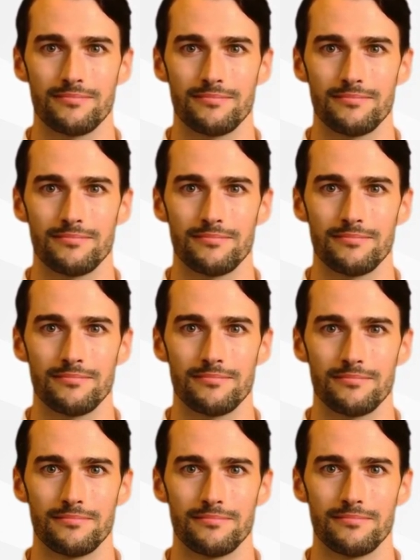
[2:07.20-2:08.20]

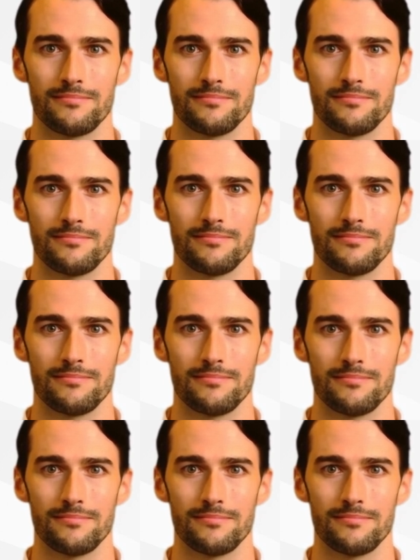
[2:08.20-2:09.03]
No one is speaking in this clip.